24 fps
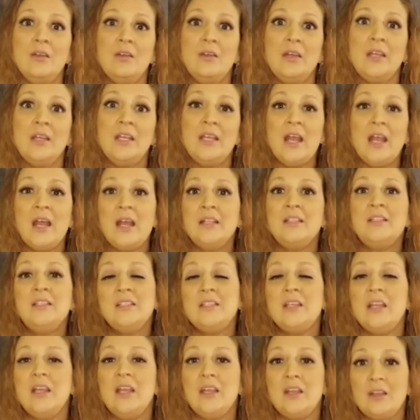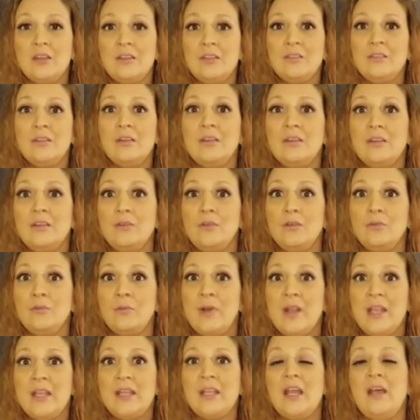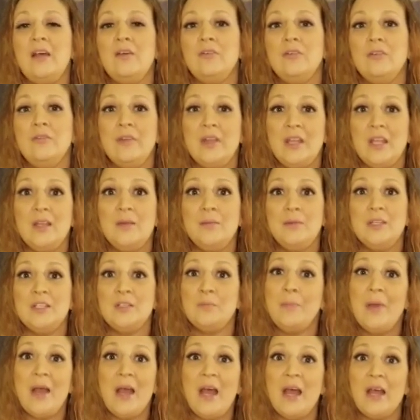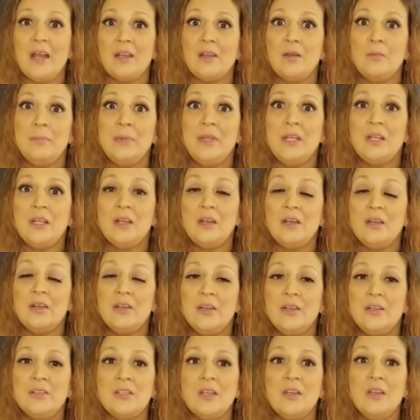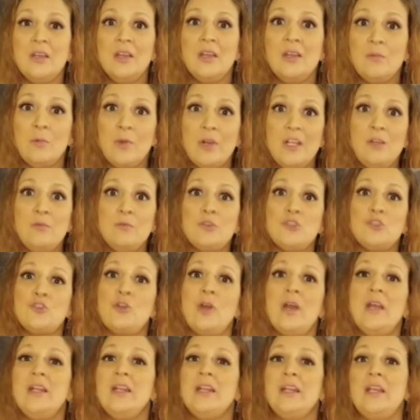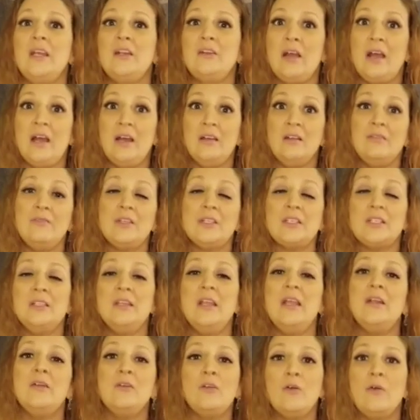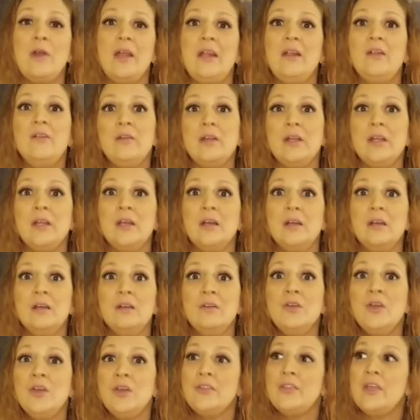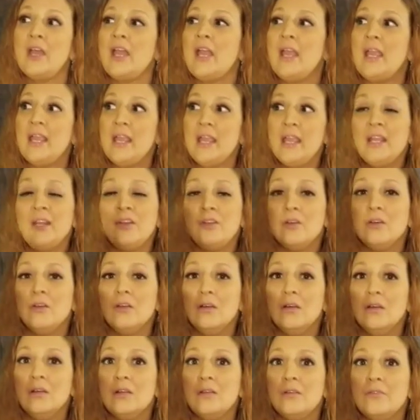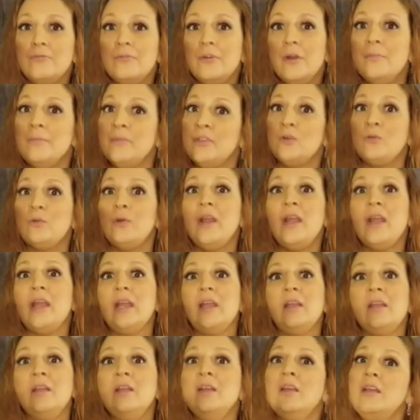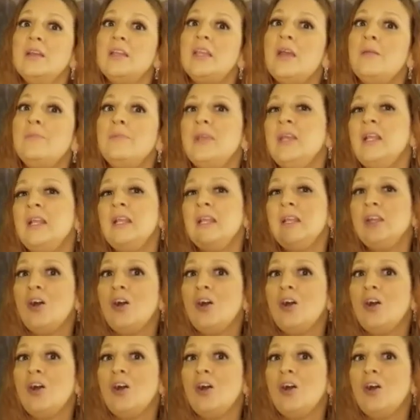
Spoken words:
he had to take the rake out of Amy's back because when he was trying to get her out of this narrow area, the handle from the rake kept getting